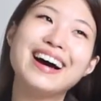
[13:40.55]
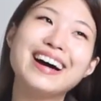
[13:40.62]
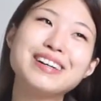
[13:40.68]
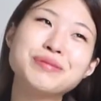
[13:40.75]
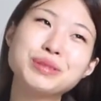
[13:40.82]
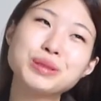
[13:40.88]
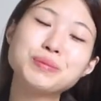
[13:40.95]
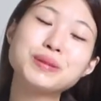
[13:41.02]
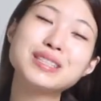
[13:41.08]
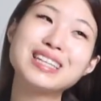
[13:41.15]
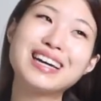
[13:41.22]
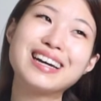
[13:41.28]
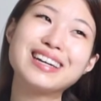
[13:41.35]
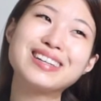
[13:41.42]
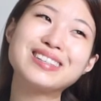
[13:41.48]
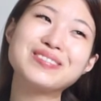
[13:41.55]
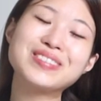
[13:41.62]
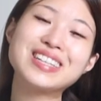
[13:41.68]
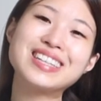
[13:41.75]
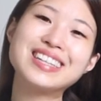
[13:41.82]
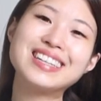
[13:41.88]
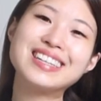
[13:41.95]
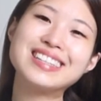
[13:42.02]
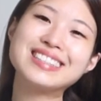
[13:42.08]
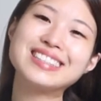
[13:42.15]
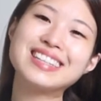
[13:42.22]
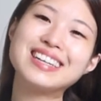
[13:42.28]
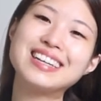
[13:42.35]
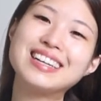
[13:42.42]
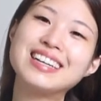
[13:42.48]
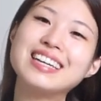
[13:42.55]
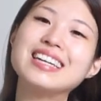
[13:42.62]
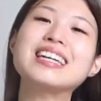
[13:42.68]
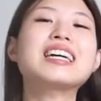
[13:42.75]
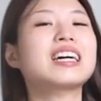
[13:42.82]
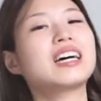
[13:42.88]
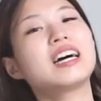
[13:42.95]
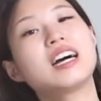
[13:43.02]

I'm super tired because like